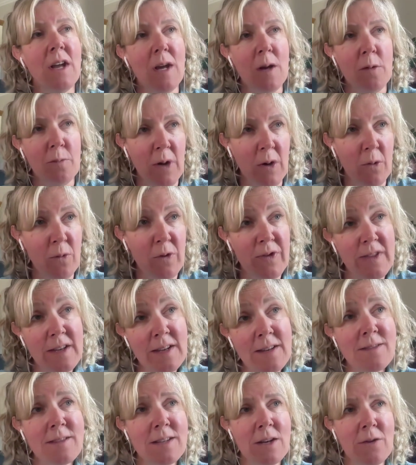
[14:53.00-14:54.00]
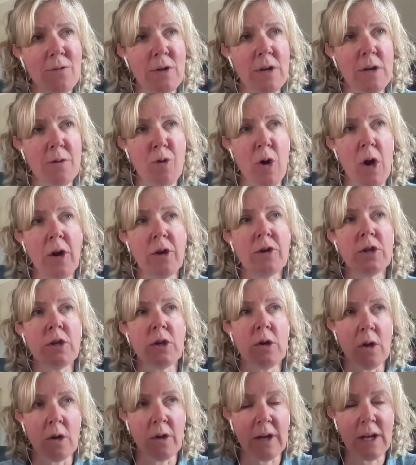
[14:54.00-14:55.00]
But with this different approach,
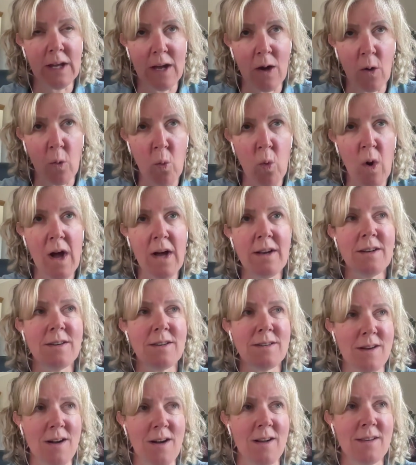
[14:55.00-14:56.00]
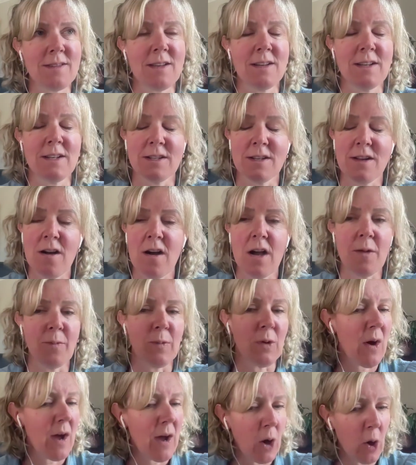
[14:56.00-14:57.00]
you're looking at one task at a time.
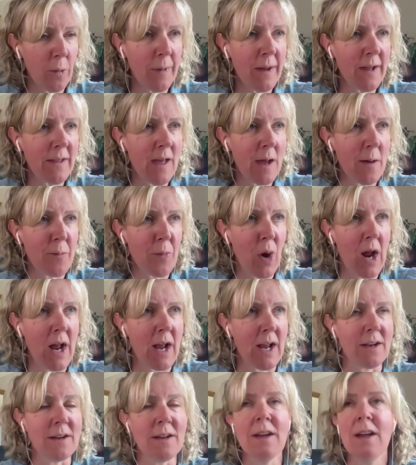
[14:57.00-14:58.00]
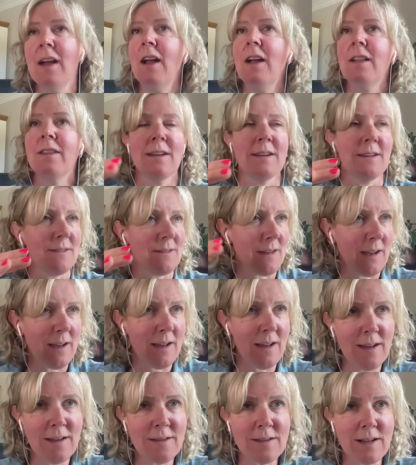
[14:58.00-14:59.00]
You're helping that brain that is
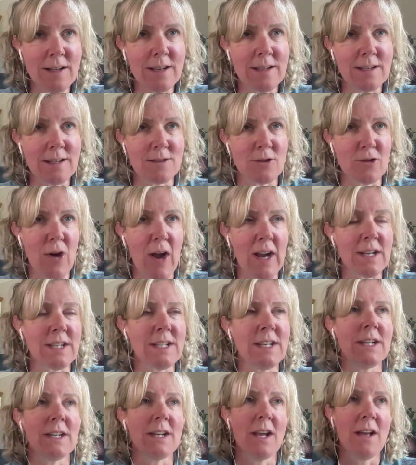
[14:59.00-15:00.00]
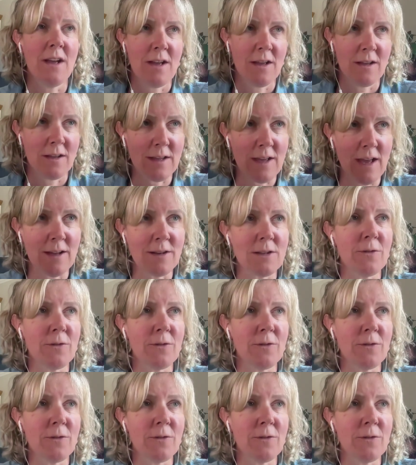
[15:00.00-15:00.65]
easily distracted get to